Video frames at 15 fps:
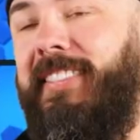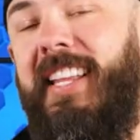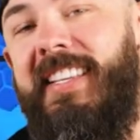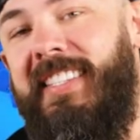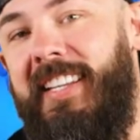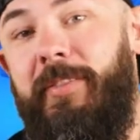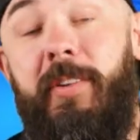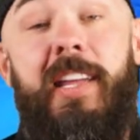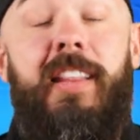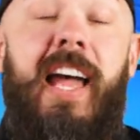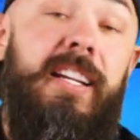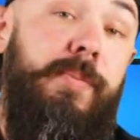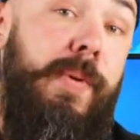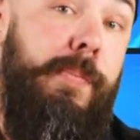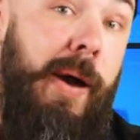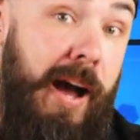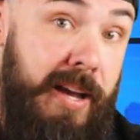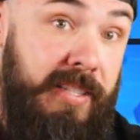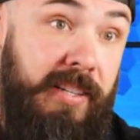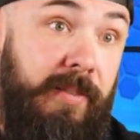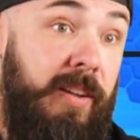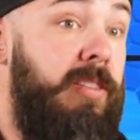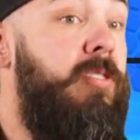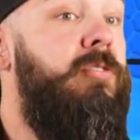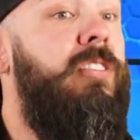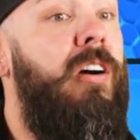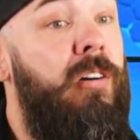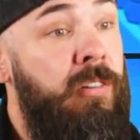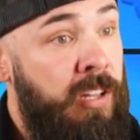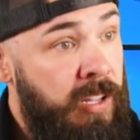Listen, we'd like to be positive on this
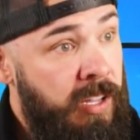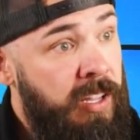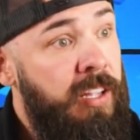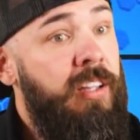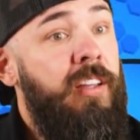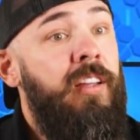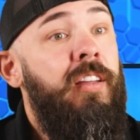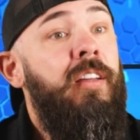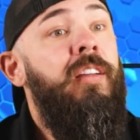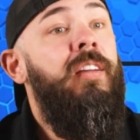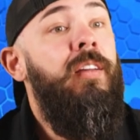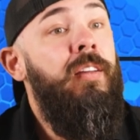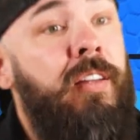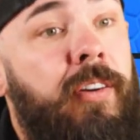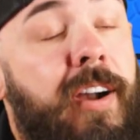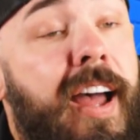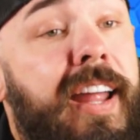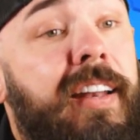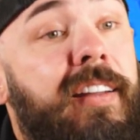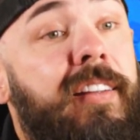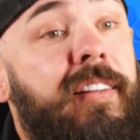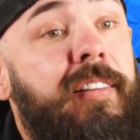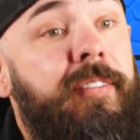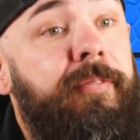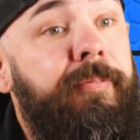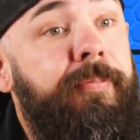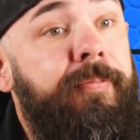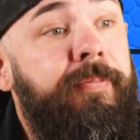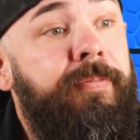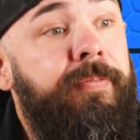show, right?
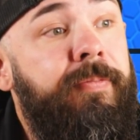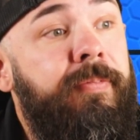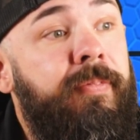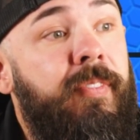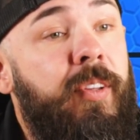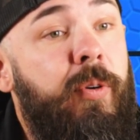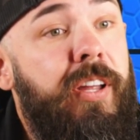Yeah.